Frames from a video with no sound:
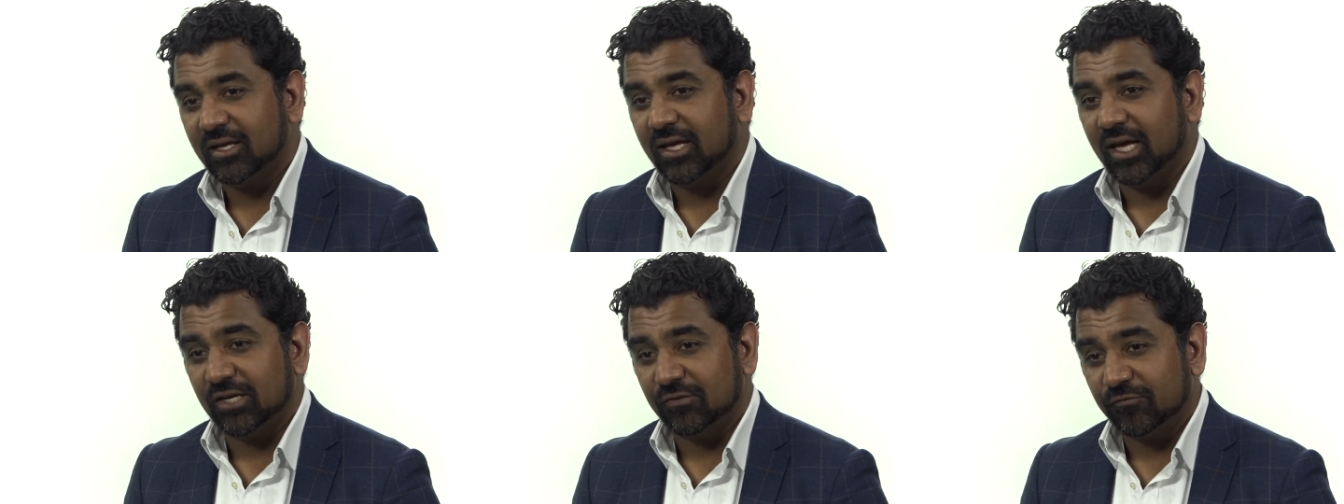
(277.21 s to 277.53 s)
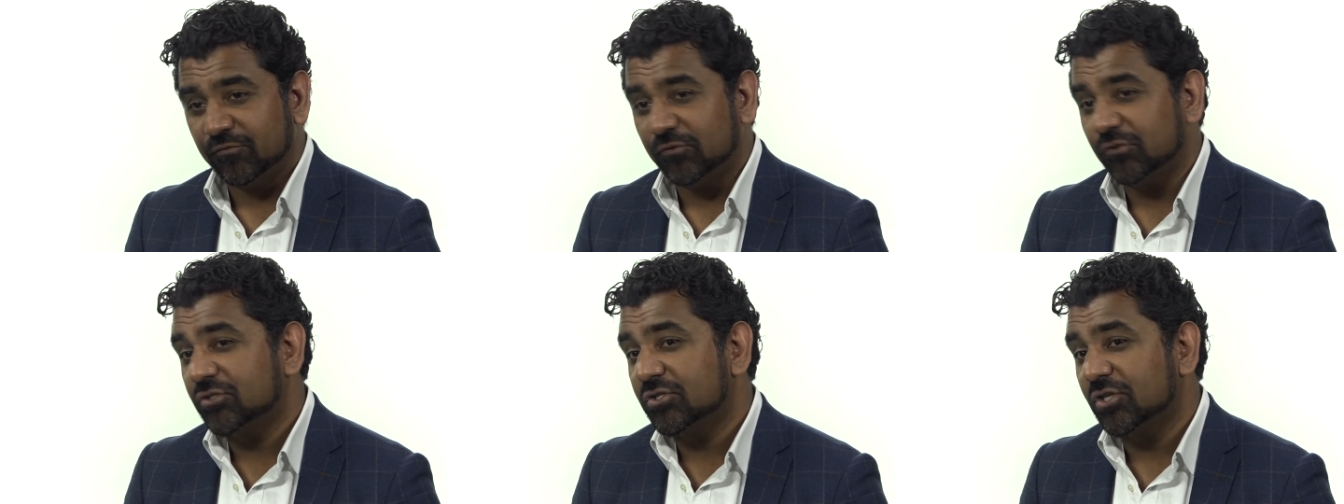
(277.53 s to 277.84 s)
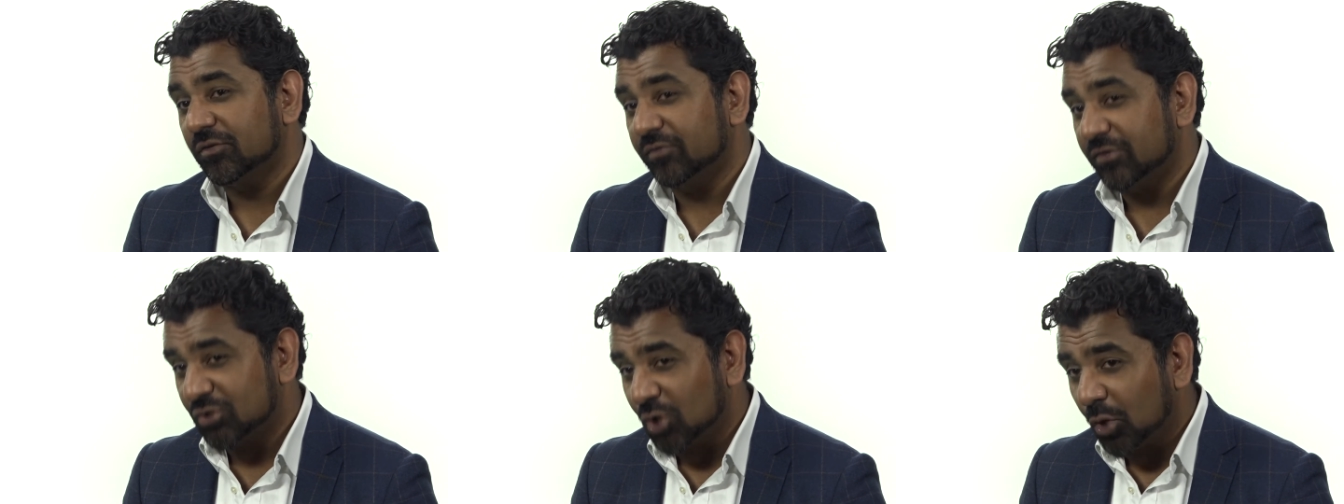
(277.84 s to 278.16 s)
and food
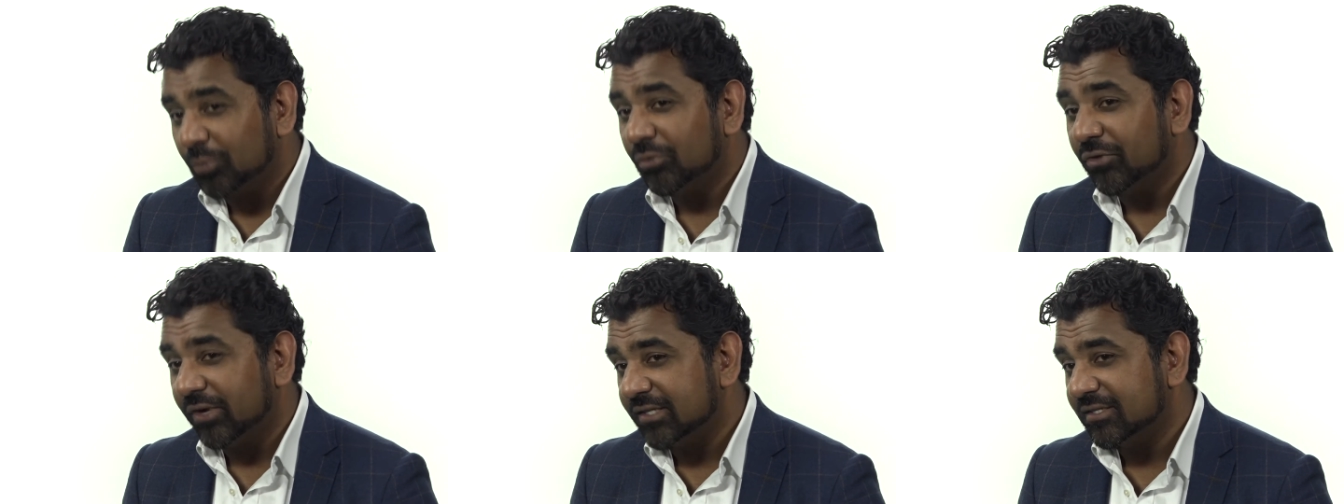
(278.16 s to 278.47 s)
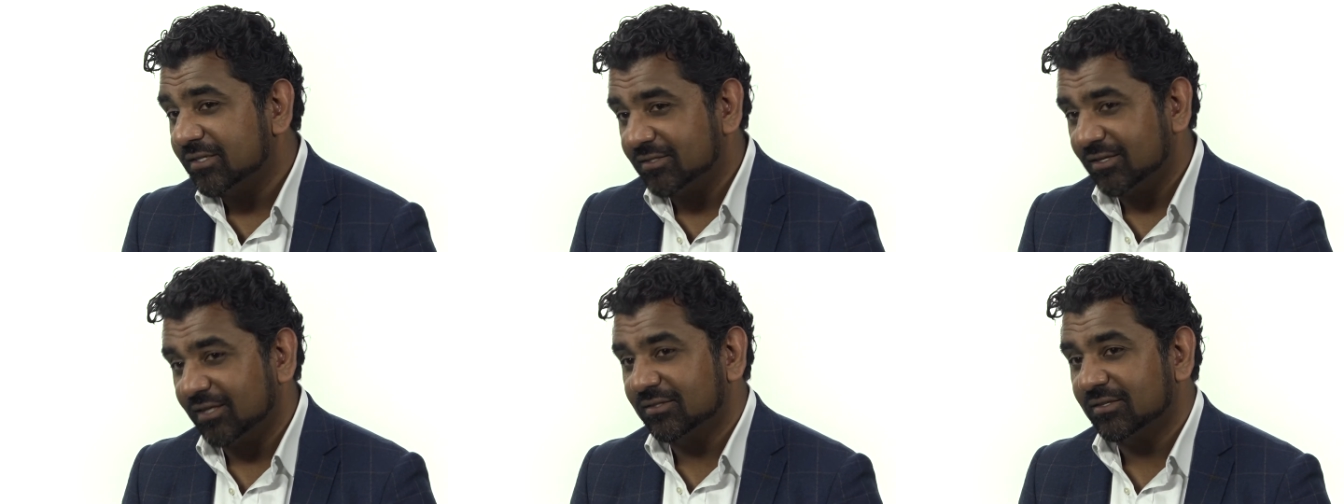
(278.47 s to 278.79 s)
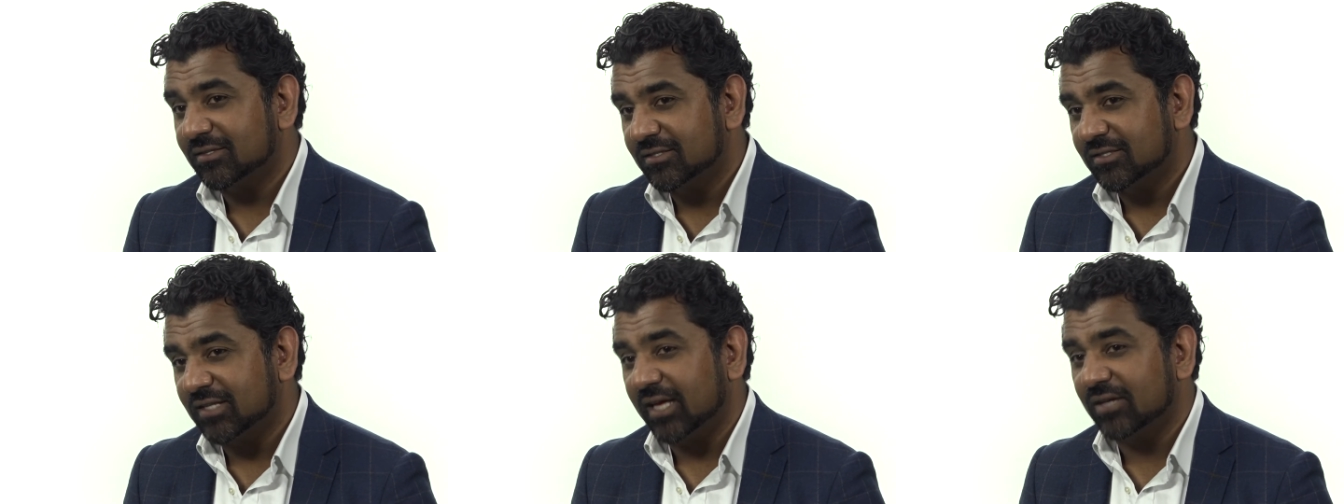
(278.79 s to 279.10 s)
service operators
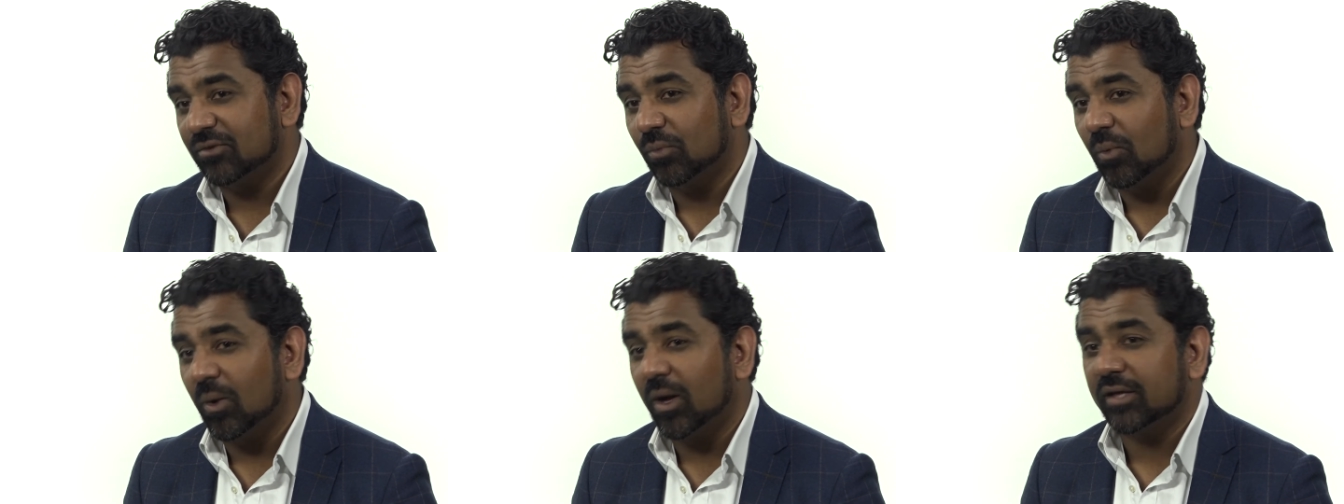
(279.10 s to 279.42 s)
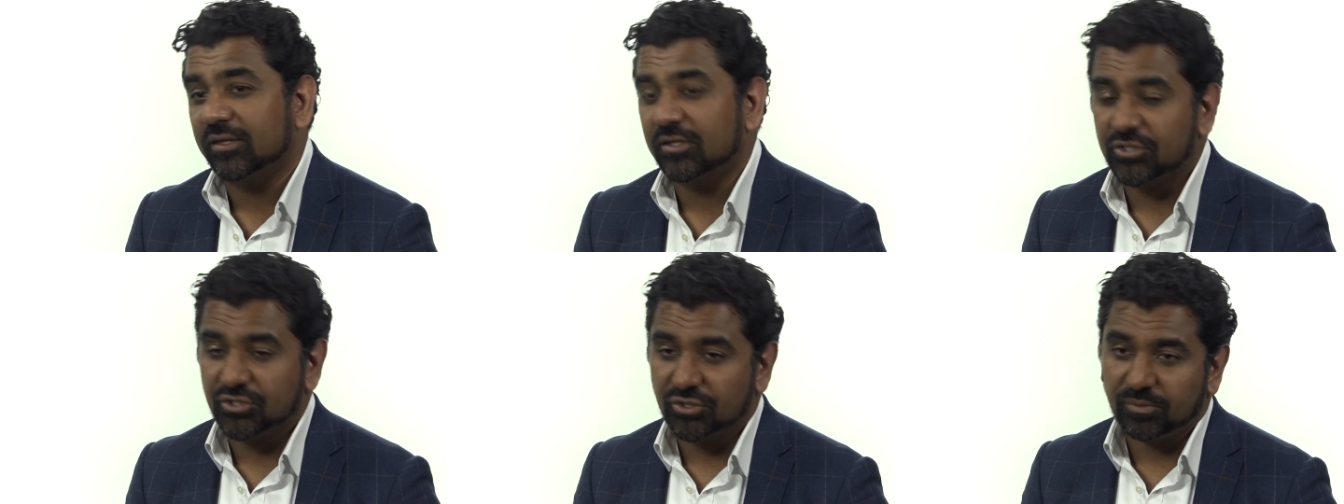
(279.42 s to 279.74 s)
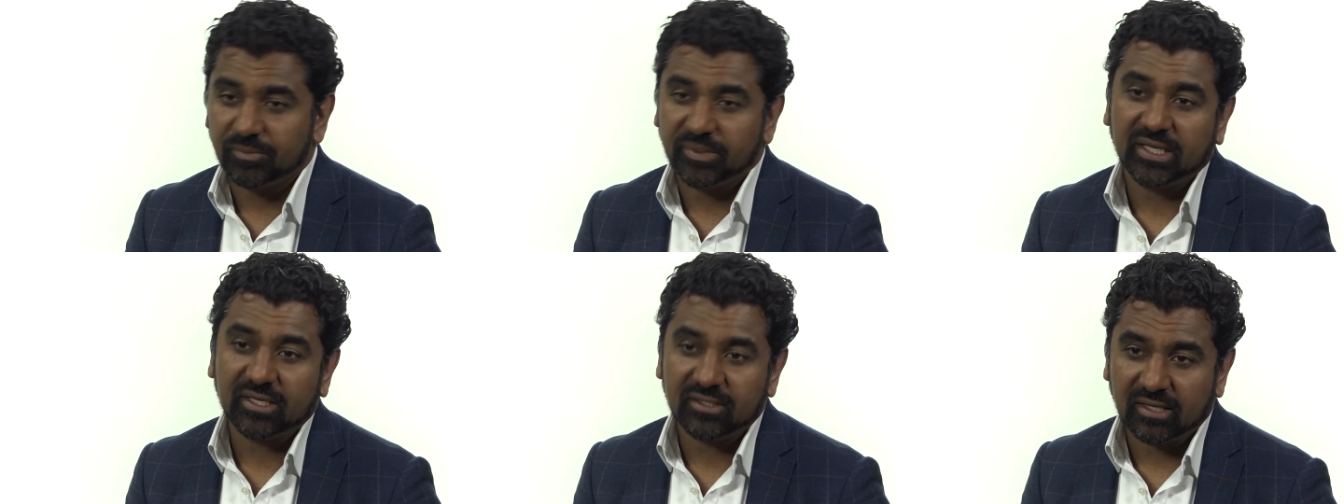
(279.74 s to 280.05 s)
understand why they
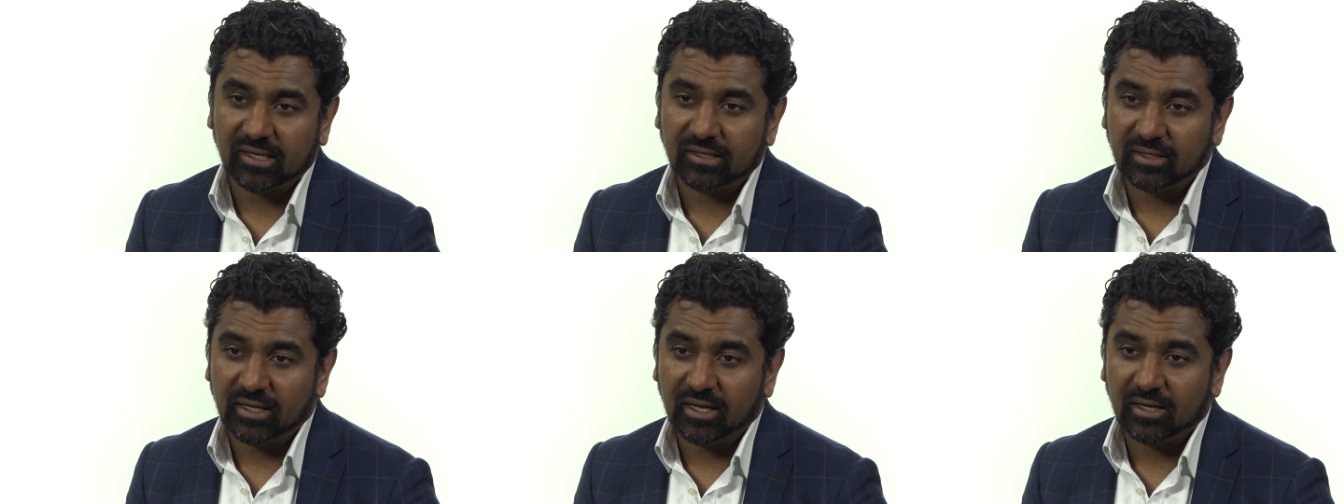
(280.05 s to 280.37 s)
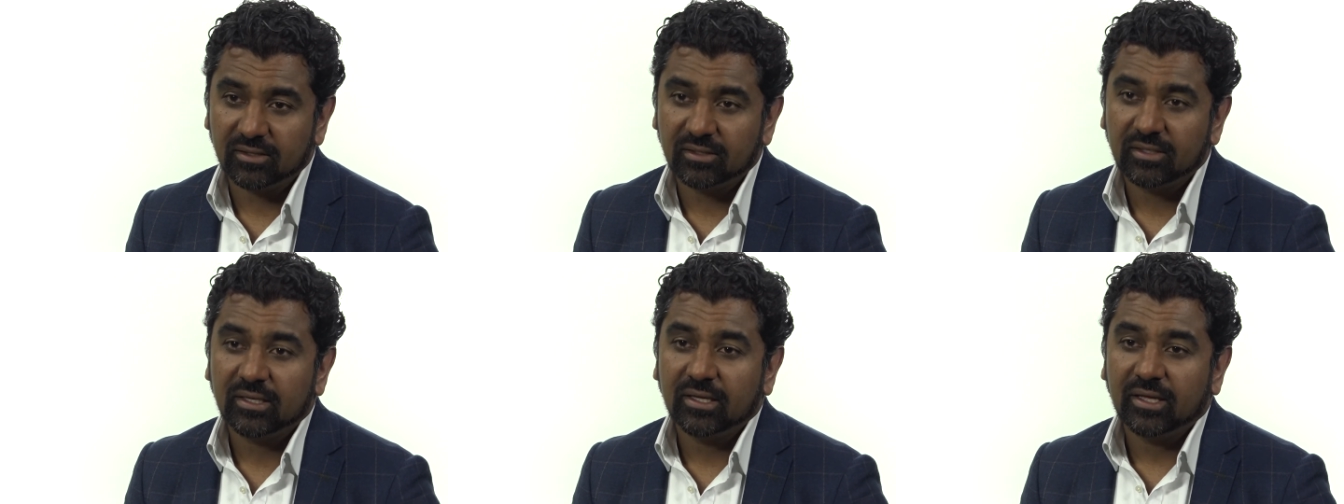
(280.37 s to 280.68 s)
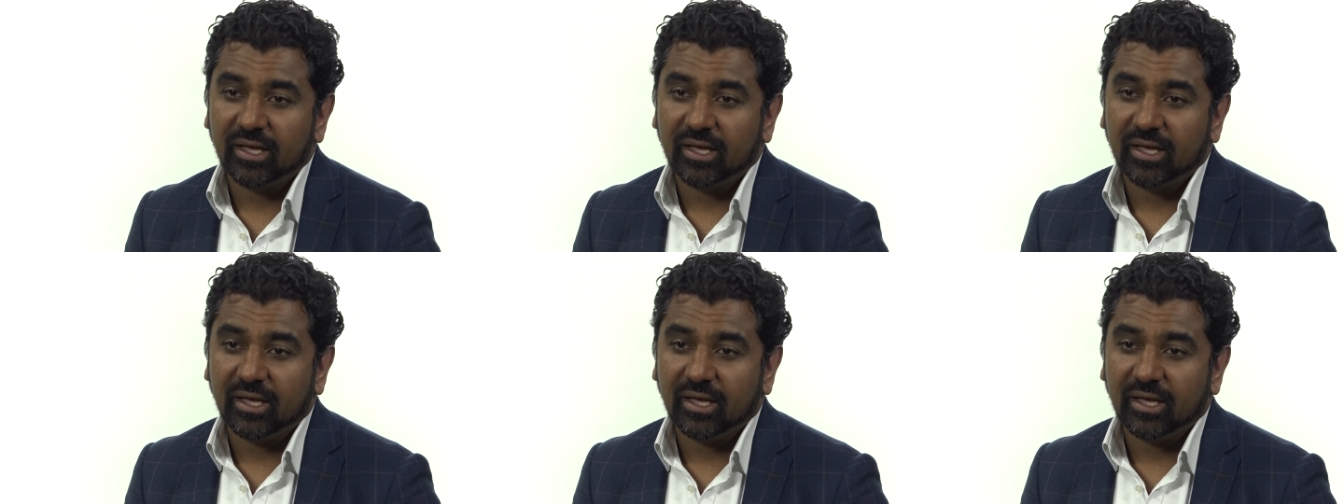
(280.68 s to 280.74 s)
should be in halal